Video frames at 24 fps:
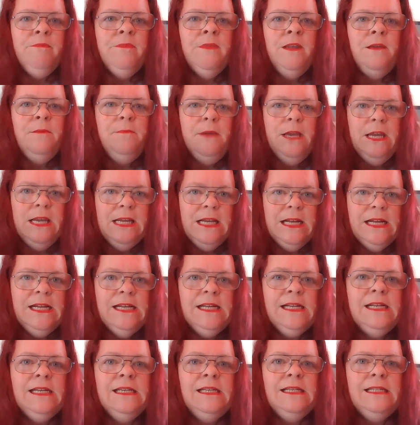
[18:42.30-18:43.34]

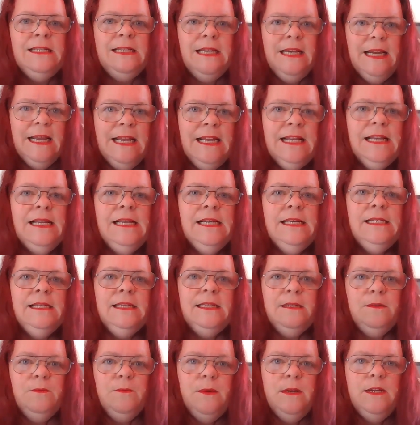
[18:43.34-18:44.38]
because it
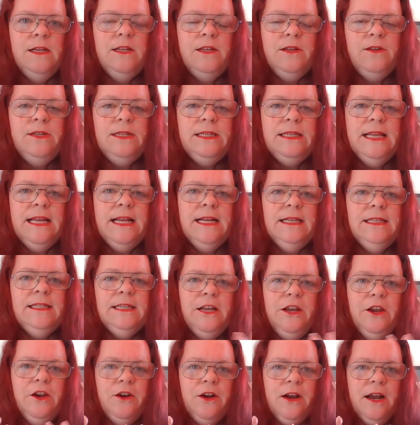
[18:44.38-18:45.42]
is one of those things
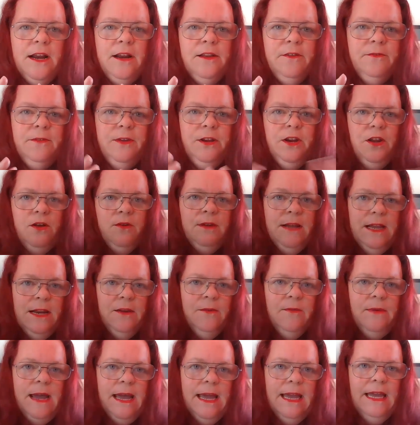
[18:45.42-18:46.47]
that you're kind of, get
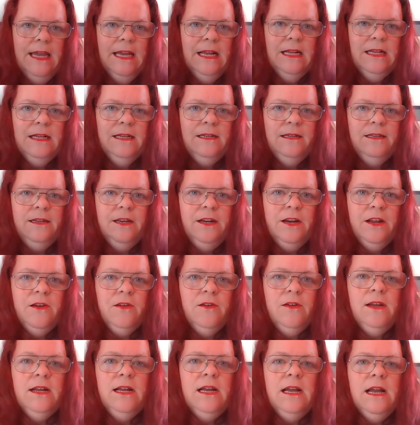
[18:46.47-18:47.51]
away.
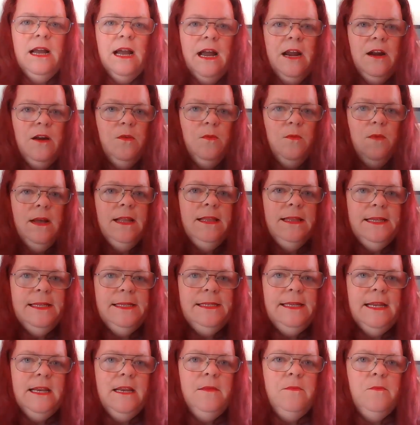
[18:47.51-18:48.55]
I don't want this
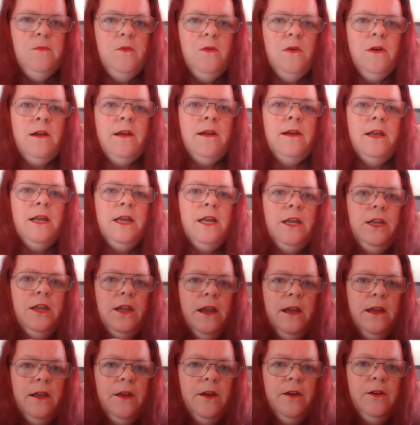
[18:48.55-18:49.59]
anymore.
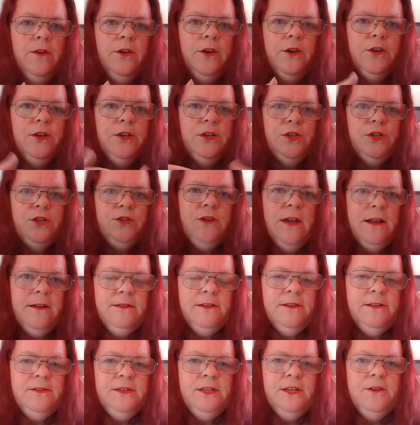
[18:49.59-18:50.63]
You're
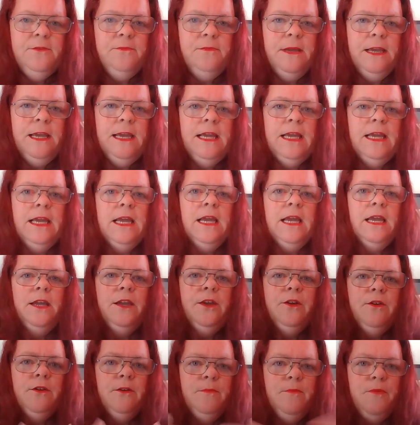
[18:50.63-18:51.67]
destructive to me.
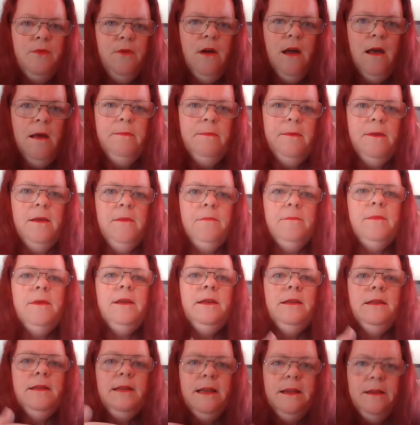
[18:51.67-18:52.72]
You're a problem.
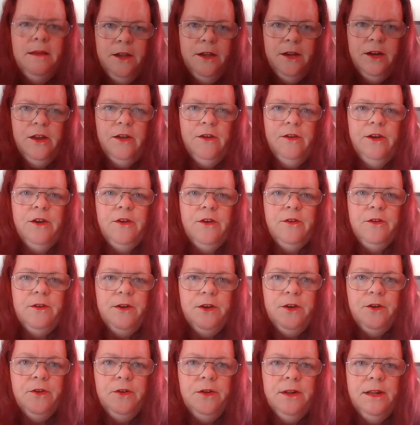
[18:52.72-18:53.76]
And
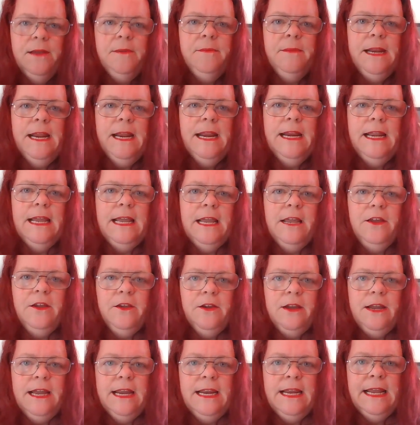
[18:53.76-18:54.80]
you're eliminating it. You're
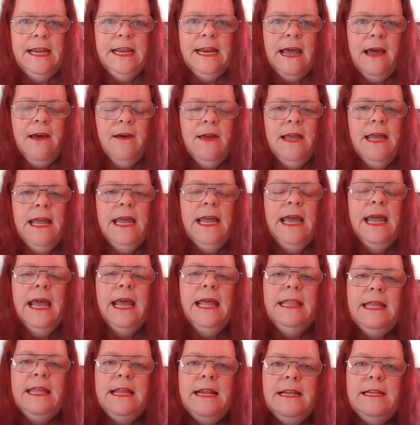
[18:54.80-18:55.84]
getting it out.
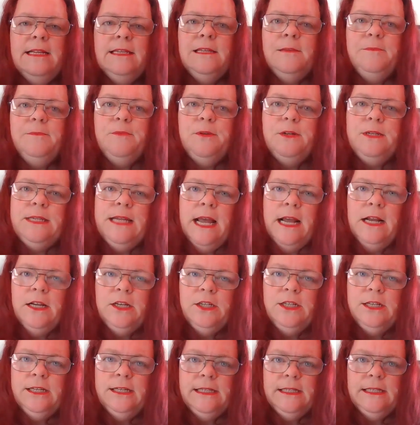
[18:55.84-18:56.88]
And then as a
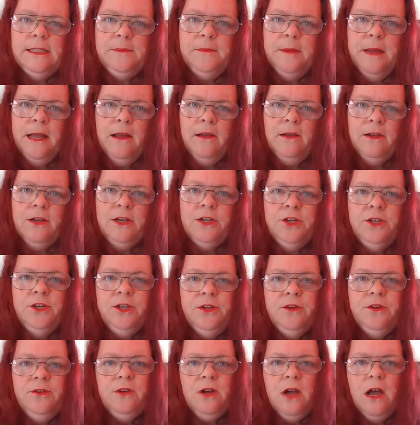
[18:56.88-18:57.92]
protection spell, because you
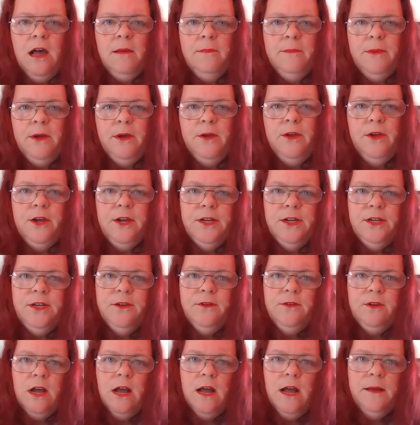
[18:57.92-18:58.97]
do combo, you could
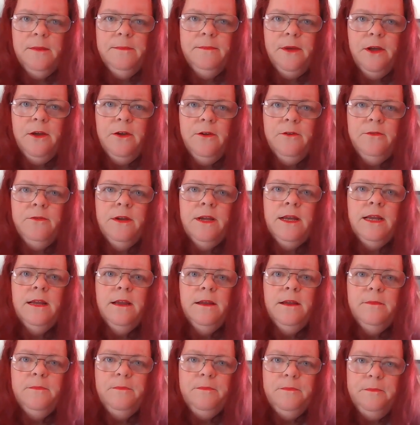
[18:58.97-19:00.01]
do combo,
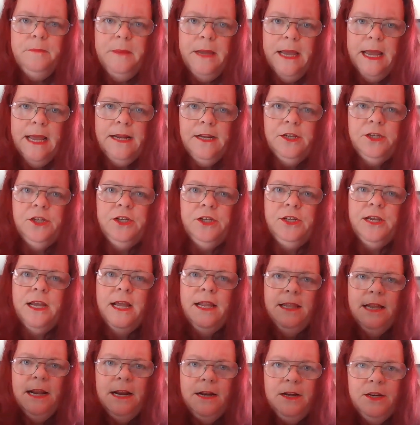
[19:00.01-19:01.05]
banish,
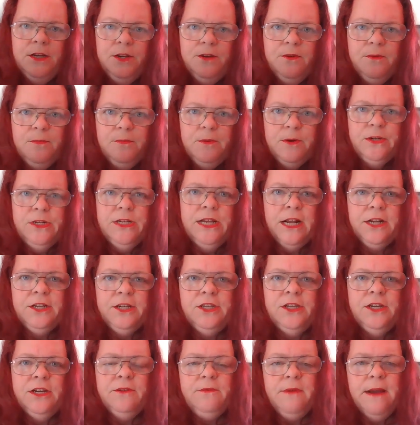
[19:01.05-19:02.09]
and then do a
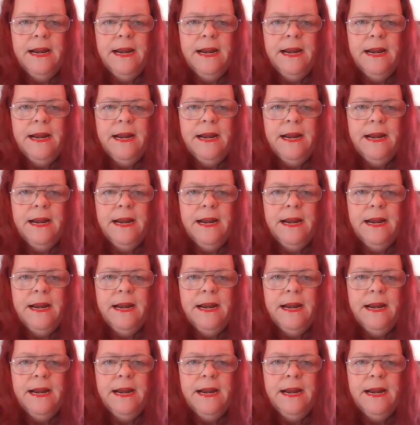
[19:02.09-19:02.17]
protection right